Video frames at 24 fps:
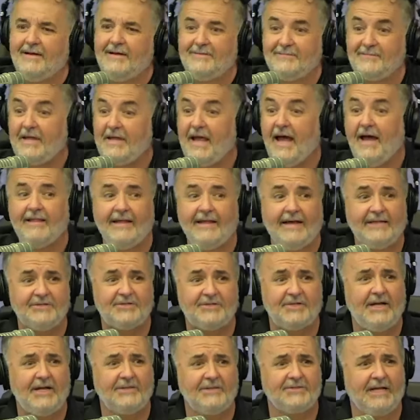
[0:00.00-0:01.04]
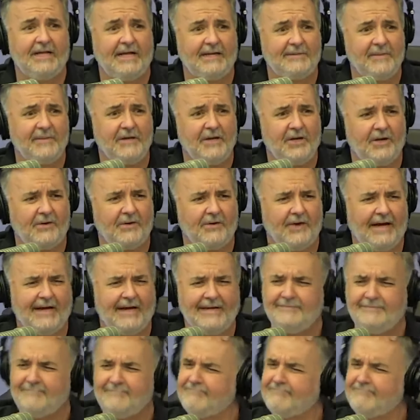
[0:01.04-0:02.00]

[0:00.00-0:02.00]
Yeah, that sounds like me, all right.